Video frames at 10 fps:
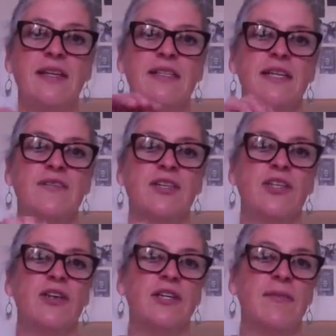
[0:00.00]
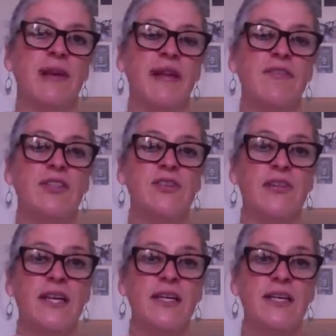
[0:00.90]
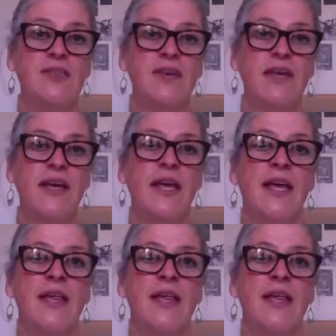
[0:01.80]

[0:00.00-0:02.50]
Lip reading: Safety energy block number 11 is on the index finger.